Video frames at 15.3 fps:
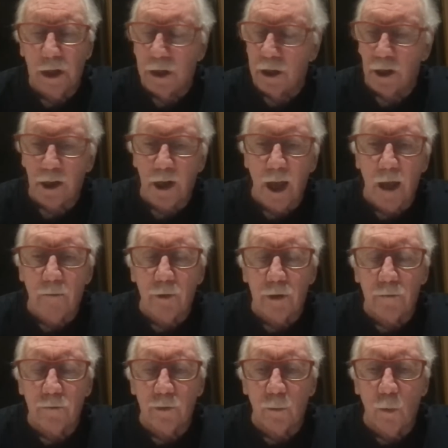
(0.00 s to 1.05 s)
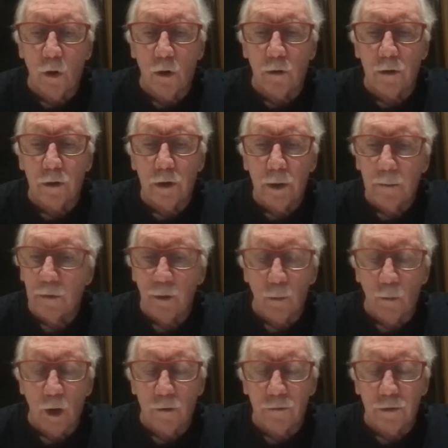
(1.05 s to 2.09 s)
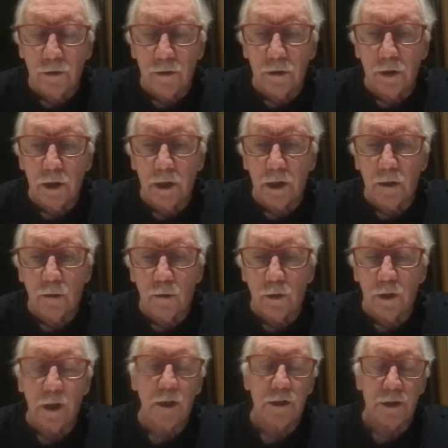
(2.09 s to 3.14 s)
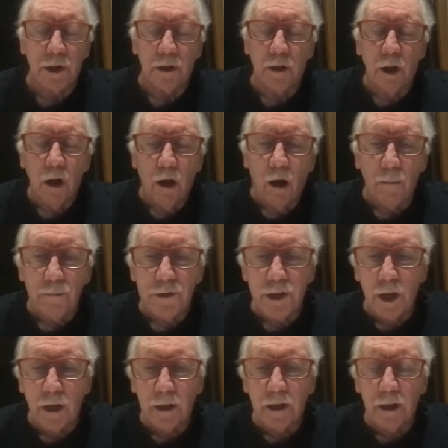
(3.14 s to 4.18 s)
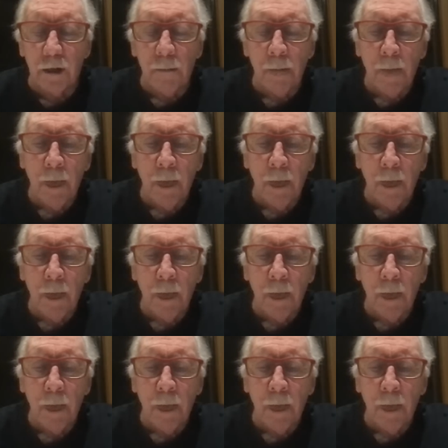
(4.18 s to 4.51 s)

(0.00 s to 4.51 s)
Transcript: You can have it if you want it, but it won't do you any good." He said, "I'm telling you,